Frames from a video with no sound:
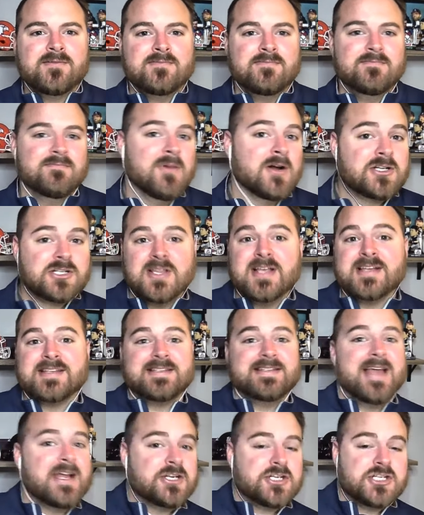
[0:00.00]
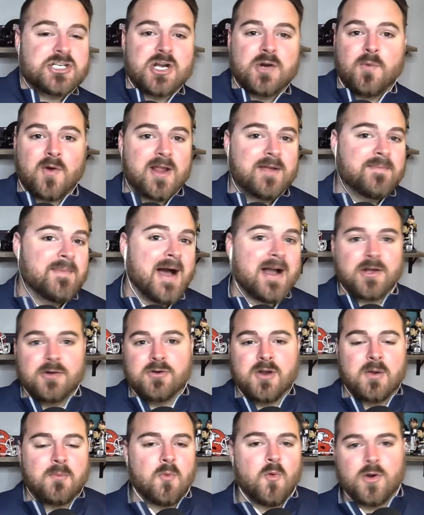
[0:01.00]
much less next year where he might go
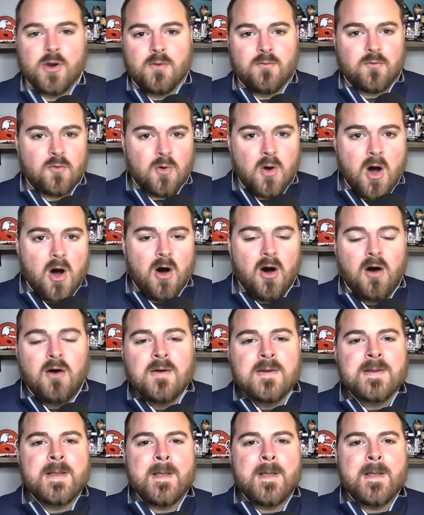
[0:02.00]
number one overall.